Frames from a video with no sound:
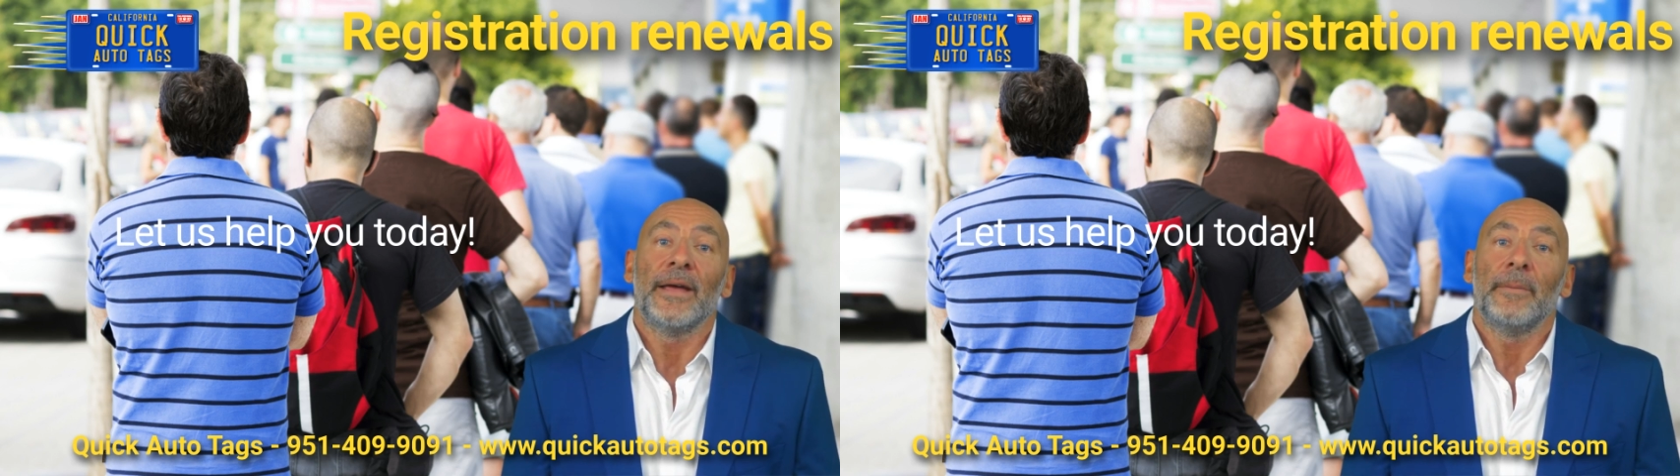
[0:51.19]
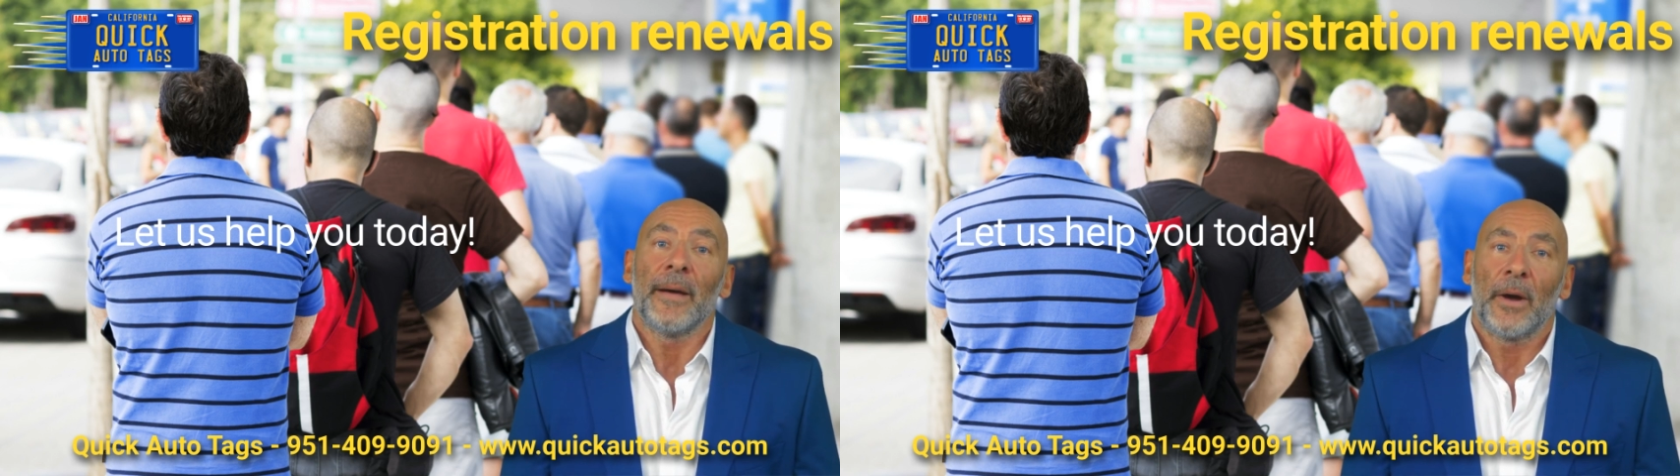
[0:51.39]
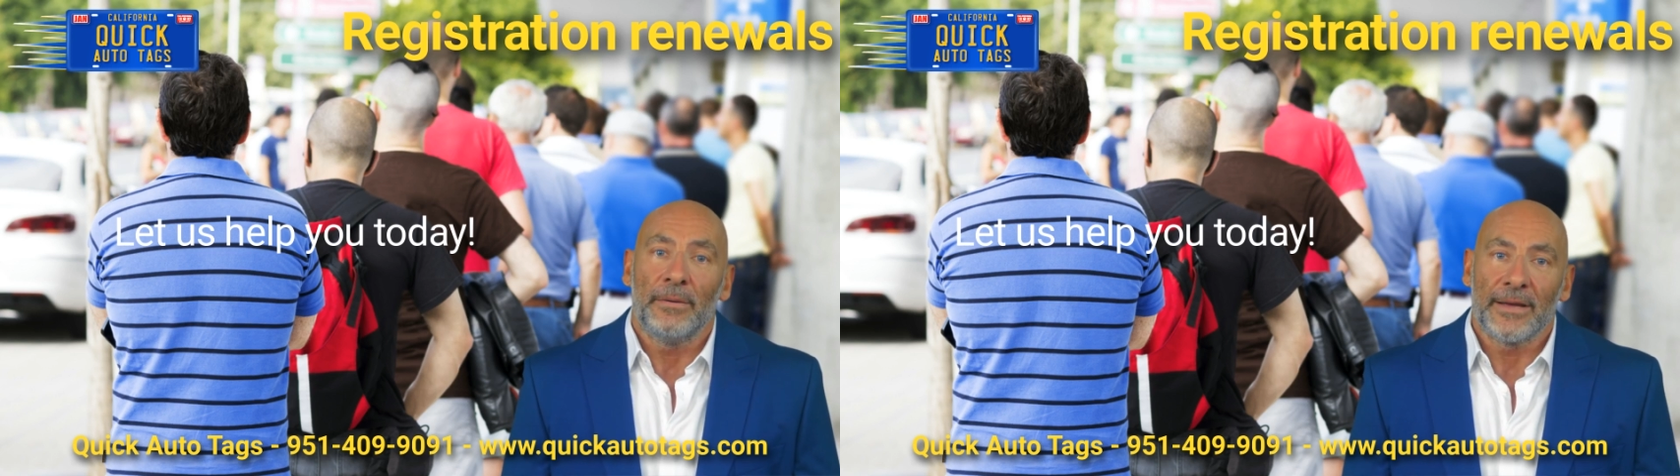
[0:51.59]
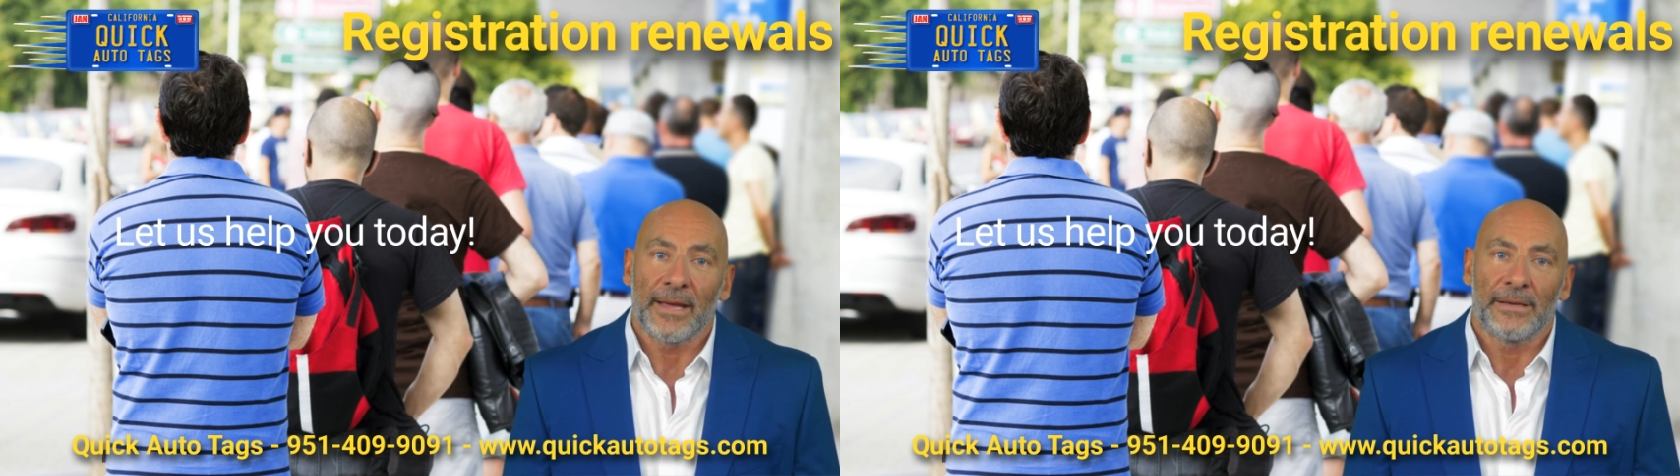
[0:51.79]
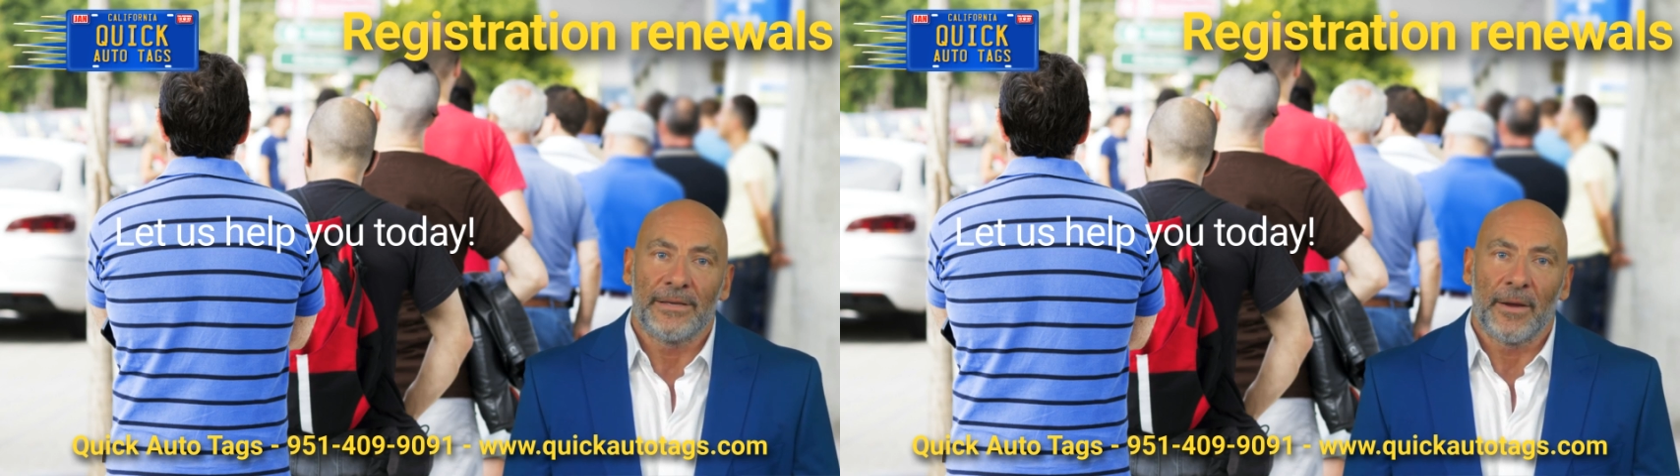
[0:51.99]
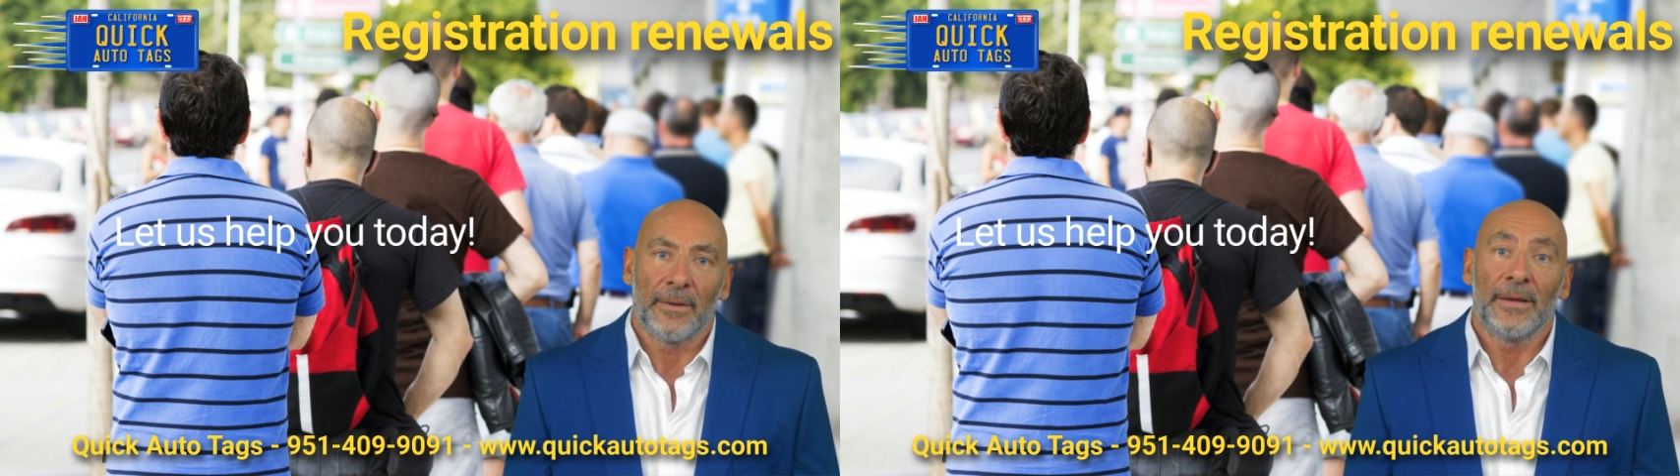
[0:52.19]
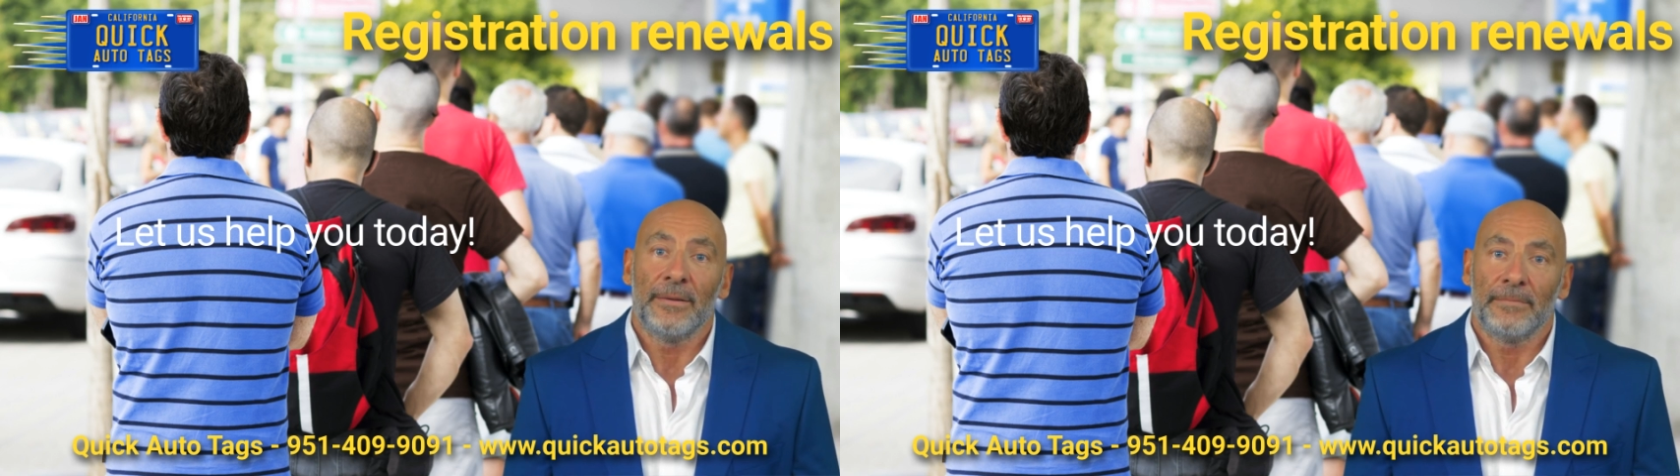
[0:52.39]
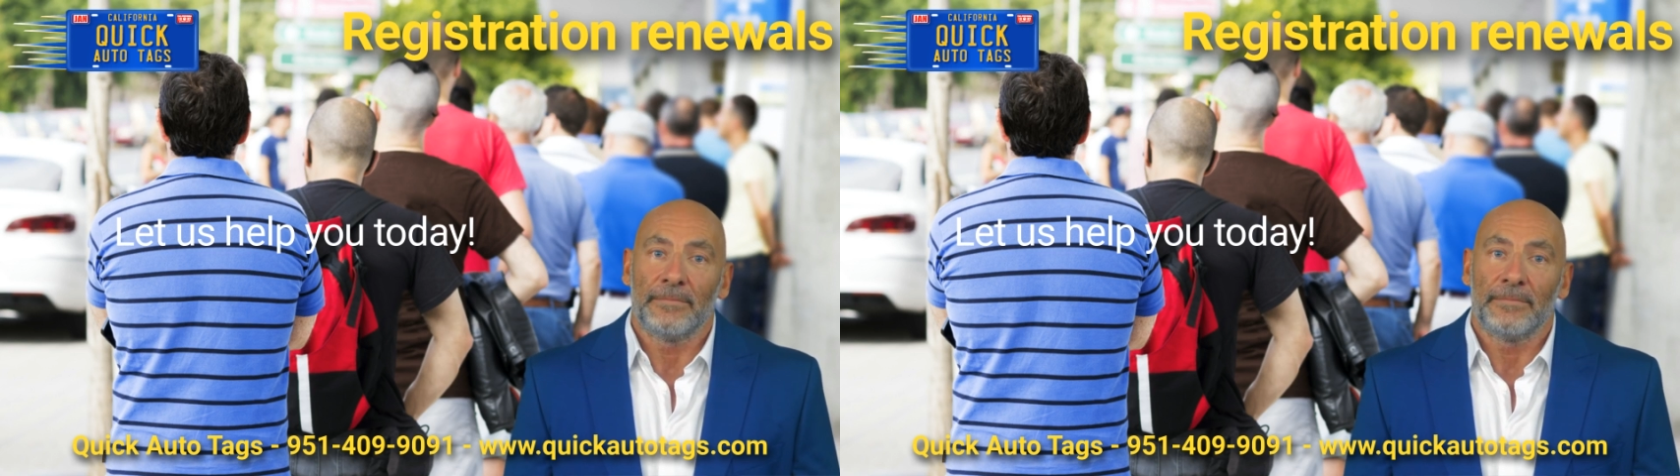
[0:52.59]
email to get started.